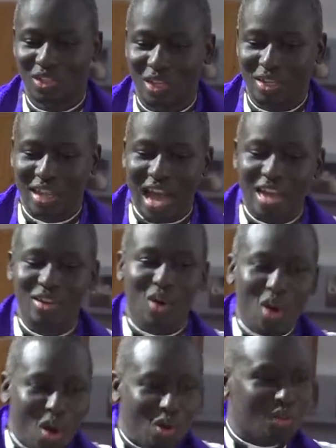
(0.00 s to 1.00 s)
They, they had
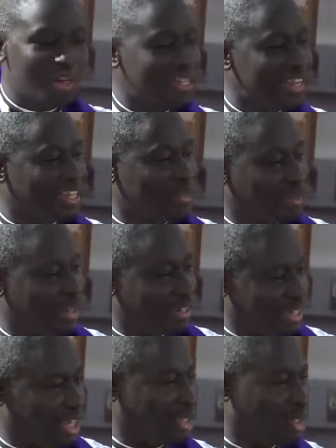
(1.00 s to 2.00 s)
all those
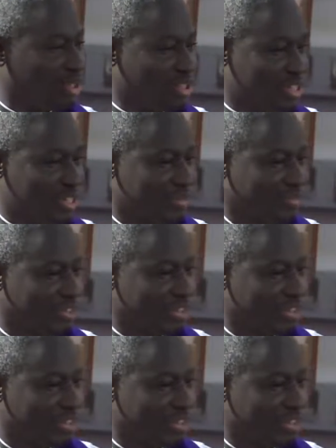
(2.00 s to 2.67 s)
expectations.